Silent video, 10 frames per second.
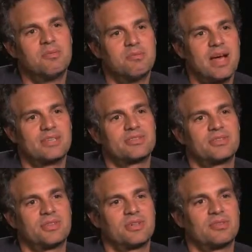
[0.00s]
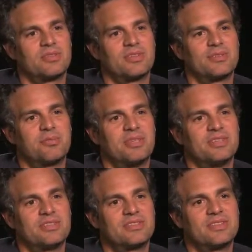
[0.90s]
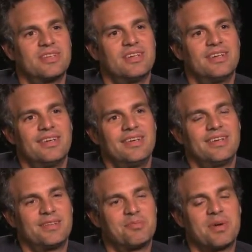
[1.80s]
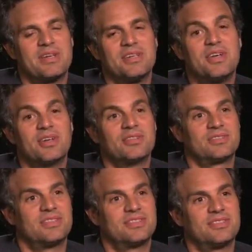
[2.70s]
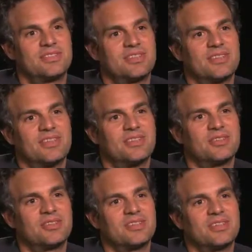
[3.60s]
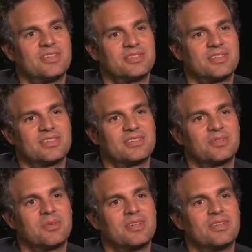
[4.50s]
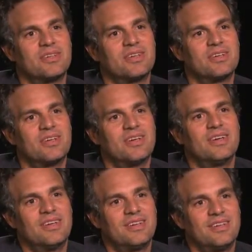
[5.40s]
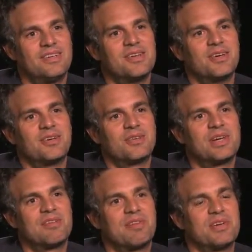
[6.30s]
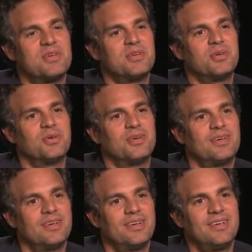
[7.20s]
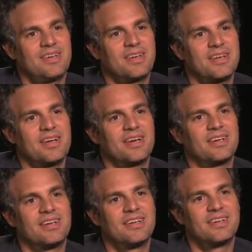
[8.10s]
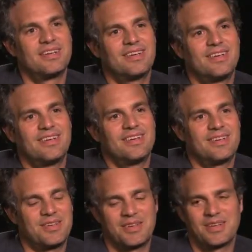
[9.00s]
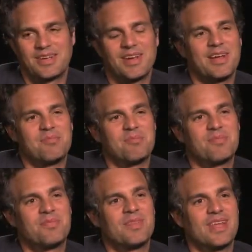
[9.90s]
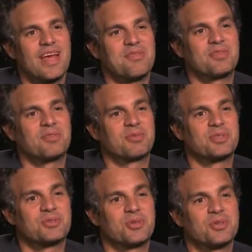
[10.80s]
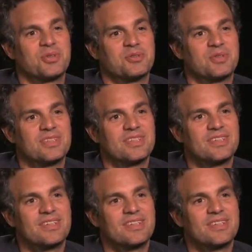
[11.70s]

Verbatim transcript: mastery over this beast. It's been years since he's turned into it, and he starts to wonder, you know, if I do, can I, can I have some control over it?